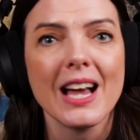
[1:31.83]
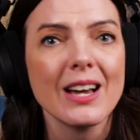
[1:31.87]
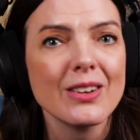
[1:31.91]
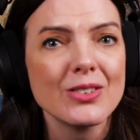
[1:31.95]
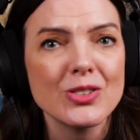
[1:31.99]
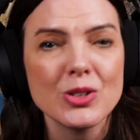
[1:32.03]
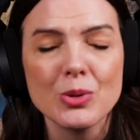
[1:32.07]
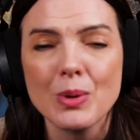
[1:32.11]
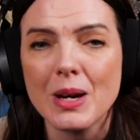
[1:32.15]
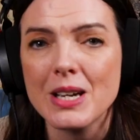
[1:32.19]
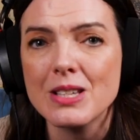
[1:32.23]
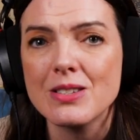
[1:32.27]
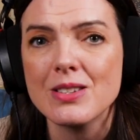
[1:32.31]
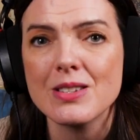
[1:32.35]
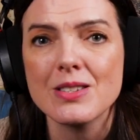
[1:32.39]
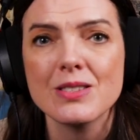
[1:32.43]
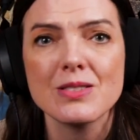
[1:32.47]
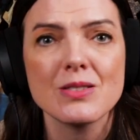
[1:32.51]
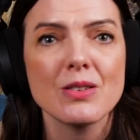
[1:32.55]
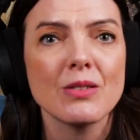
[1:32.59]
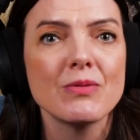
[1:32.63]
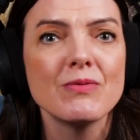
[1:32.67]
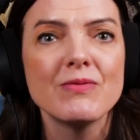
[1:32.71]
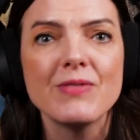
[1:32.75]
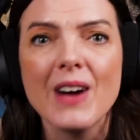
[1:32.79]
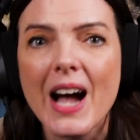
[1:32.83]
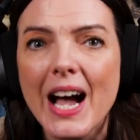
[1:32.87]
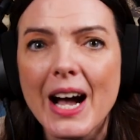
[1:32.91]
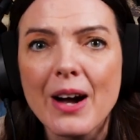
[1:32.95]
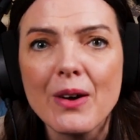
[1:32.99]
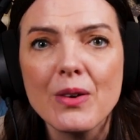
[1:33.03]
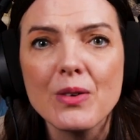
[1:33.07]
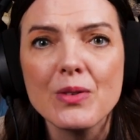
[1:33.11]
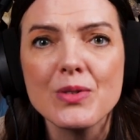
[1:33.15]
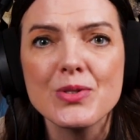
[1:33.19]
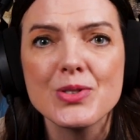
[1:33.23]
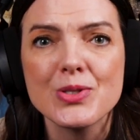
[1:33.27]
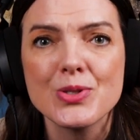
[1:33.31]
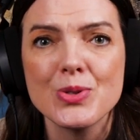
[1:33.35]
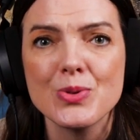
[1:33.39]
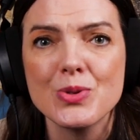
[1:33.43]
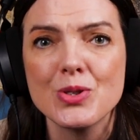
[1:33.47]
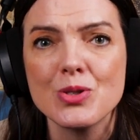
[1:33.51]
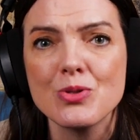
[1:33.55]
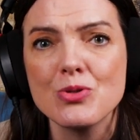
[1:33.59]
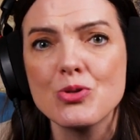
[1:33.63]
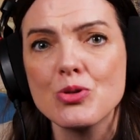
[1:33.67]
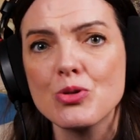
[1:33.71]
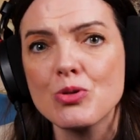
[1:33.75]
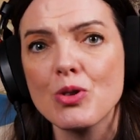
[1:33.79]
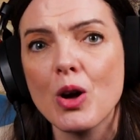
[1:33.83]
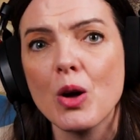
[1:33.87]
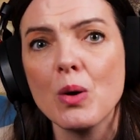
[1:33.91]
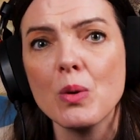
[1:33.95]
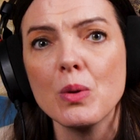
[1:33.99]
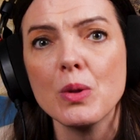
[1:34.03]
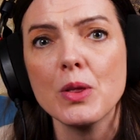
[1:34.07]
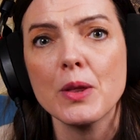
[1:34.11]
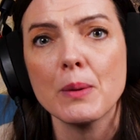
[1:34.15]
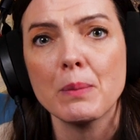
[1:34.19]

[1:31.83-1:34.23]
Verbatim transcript: actuators on valves to control